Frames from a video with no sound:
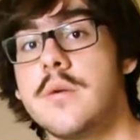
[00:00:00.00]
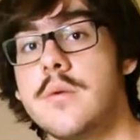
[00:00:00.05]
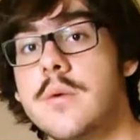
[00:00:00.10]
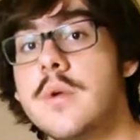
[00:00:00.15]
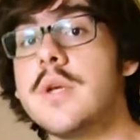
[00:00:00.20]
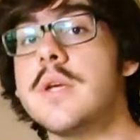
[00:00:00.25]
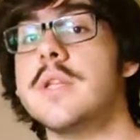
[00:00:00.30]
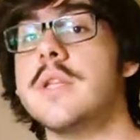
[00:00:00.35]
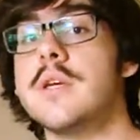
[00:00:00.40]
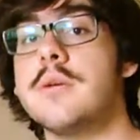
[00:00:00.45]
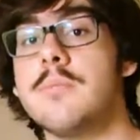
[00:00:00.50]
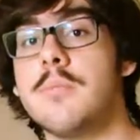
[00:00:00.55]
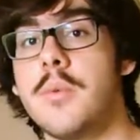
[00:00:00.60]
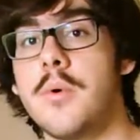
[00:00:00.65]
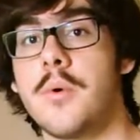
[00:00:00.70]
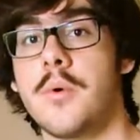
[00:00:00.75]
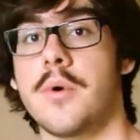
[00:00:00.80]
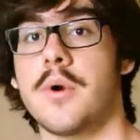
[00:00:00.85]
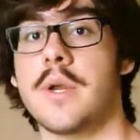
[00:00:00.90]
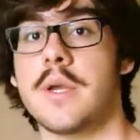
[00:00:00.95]
really
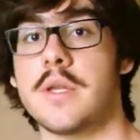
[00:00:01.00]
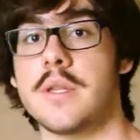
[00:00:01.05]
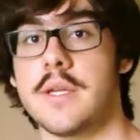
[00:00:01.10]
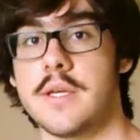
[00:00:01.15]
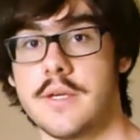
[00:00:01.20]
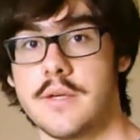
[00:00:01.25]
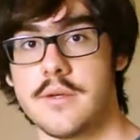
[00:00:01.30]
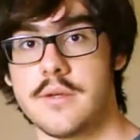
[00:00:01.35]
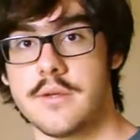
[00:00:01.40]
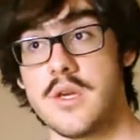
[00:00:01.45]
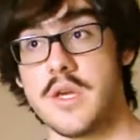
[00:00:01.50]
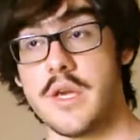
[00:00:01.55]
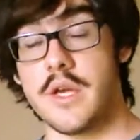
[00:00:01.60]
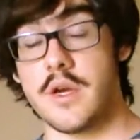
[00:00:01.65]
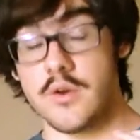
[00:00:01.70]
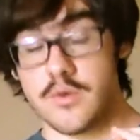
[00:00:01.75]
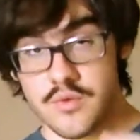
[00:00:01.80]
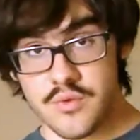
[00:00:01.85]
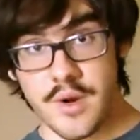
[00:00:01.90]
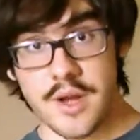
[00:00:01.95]
boring, like
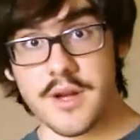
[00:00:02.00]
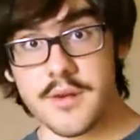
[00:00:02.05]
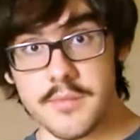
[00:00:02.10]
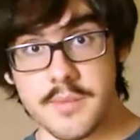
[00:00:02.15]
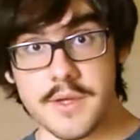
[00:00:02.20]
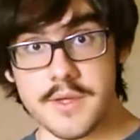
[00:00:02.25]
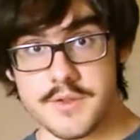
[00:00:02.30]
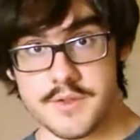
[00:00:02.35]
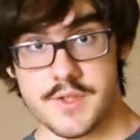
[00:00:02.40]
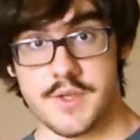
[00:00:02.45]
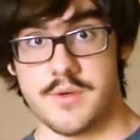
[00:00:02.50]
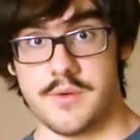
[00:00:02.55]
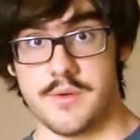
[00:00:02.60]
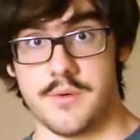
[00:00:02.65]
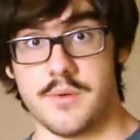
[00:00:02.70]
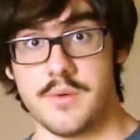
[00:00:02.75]
incredibly so.